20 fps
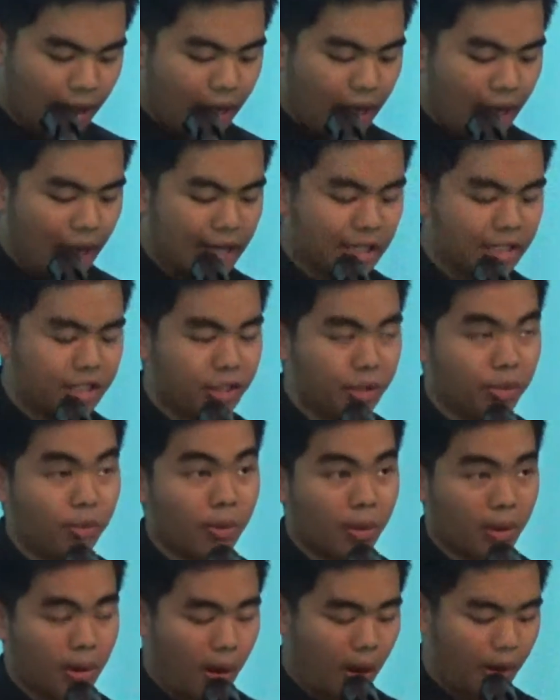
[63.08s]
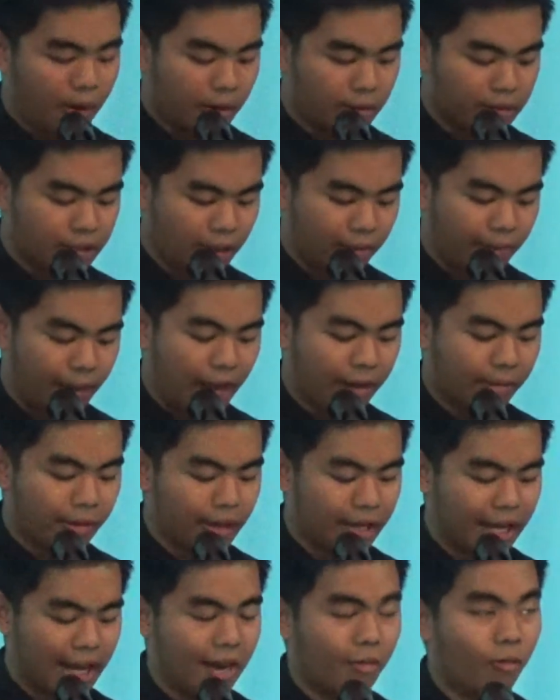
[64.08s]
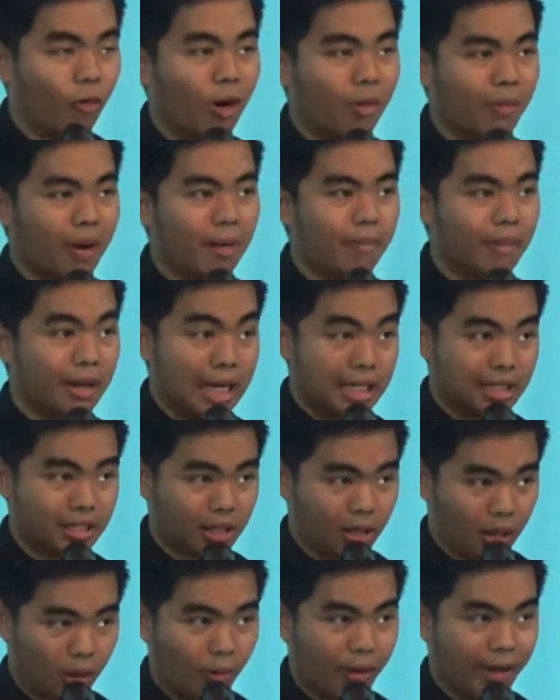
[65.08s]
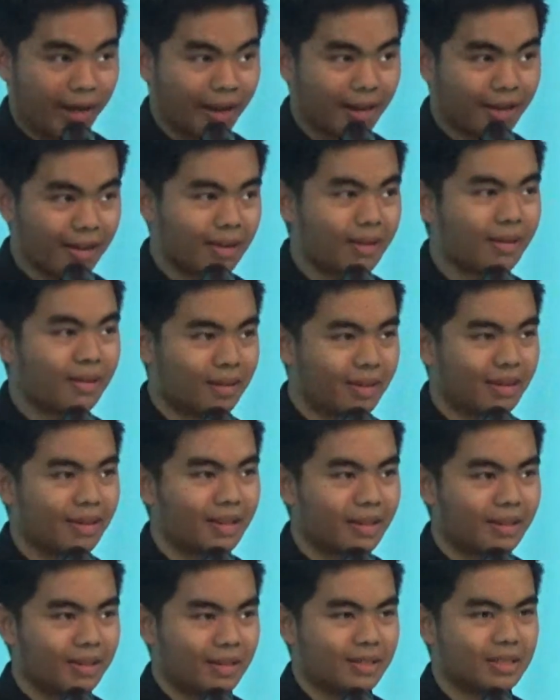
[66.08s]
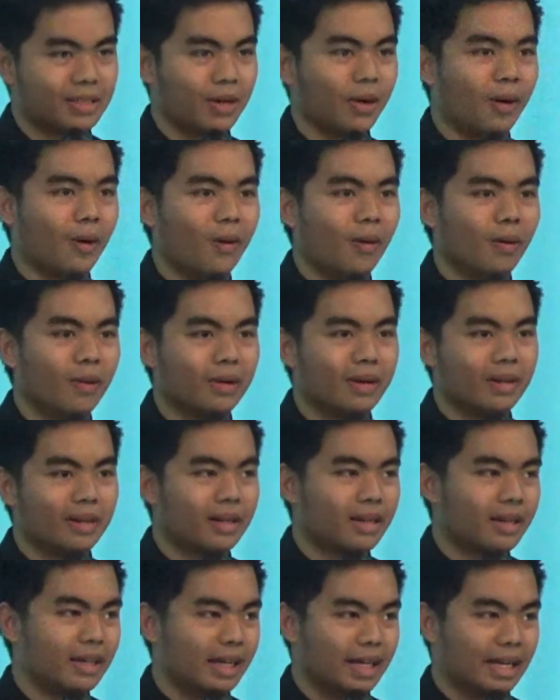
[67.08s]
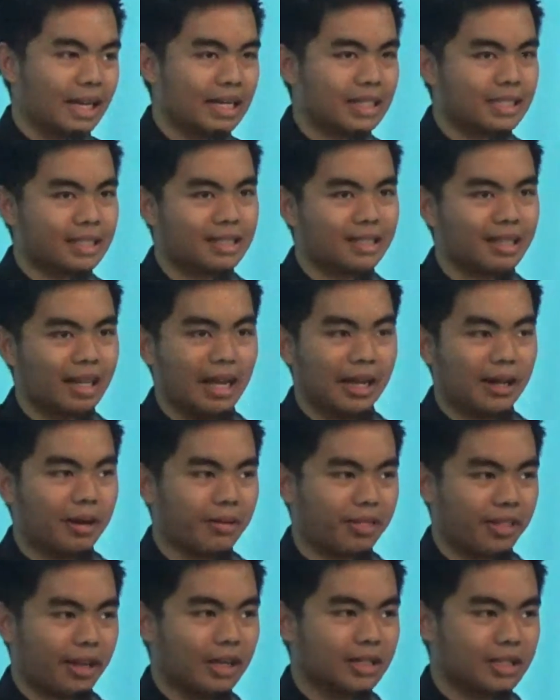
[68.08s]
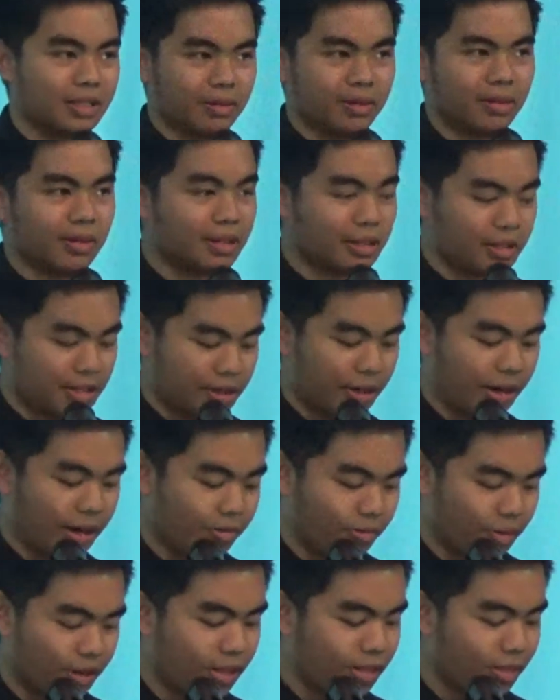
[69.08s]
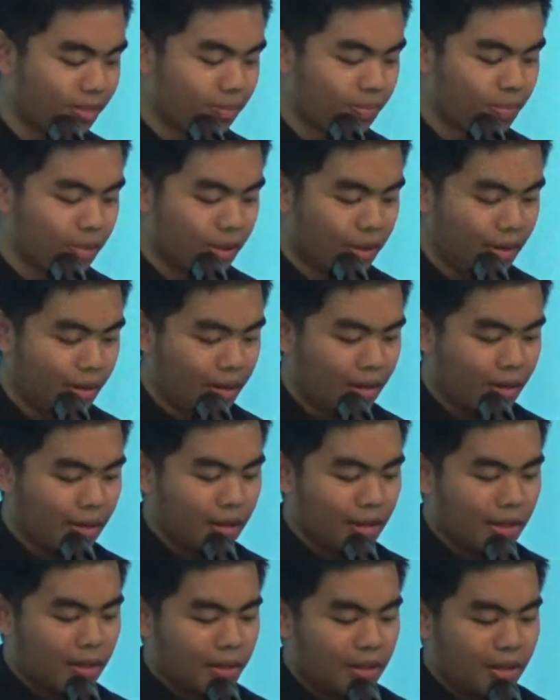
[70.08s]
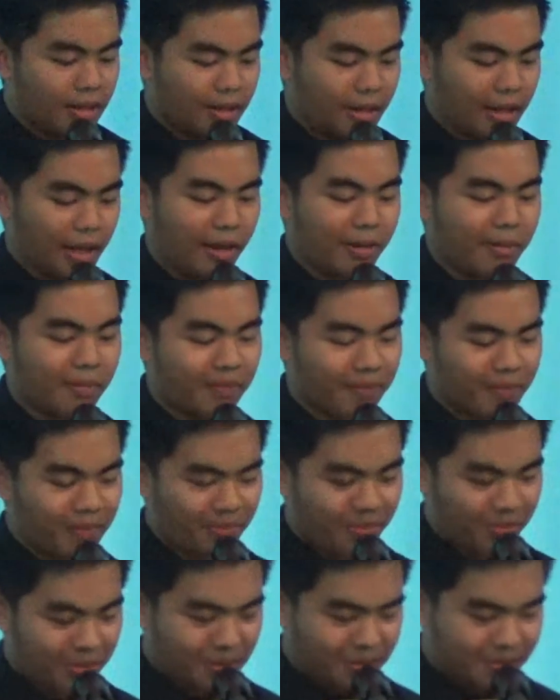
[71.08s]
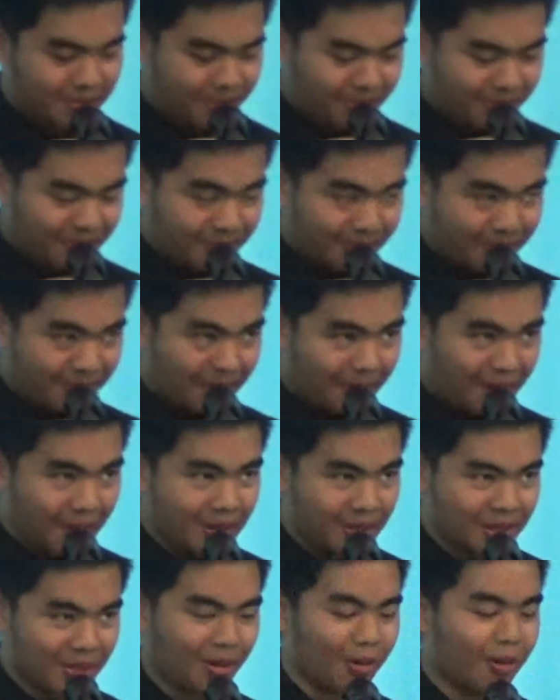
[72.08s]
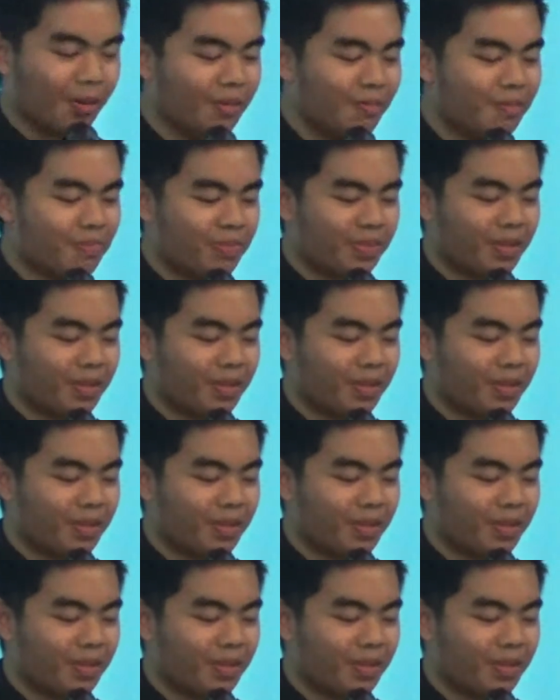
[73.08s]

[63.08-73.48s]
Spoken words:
and soon all those around can warm up in its glowing. So yeah, that's a little thing to start with. Okay. So